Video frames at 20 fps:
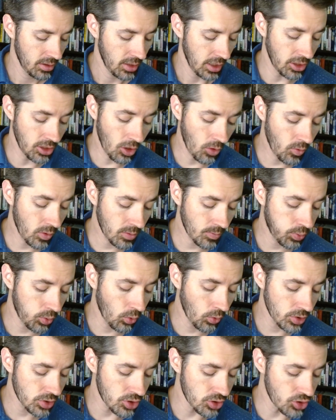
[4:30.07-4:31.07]
And no one
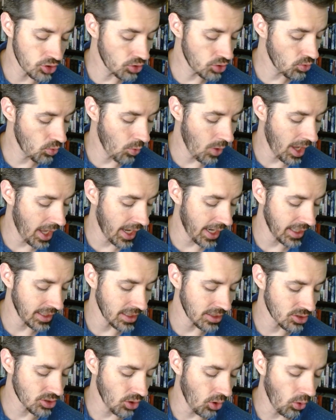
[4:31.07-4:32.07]
pours new wine
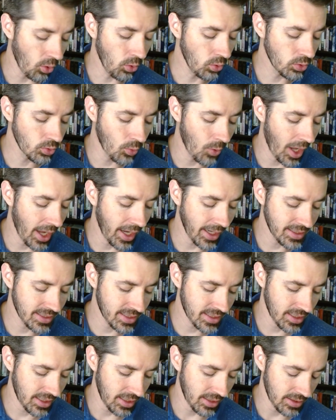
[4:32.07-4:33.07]
into old
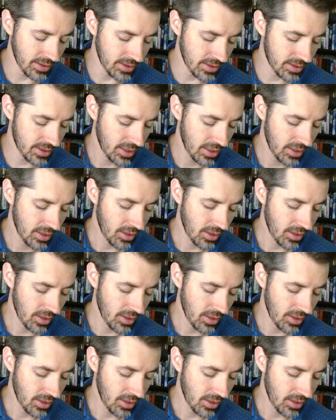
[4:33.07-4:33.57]
wineskins.